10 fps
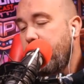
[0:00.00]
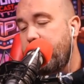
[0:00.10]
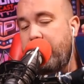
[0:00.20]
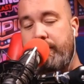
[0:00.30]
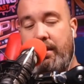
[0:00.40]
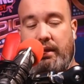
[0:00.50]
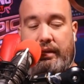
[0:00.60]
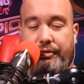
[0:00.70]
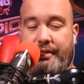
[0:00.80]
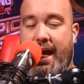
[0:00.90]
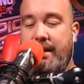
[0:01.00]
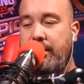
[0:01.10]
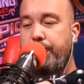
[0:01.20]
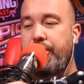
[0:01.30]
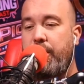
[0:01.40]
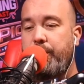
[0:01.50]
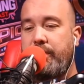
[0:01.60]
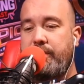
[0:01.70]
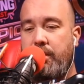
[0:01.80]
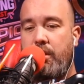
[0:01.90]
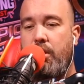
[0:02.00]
Let's see if they can get their tag team champions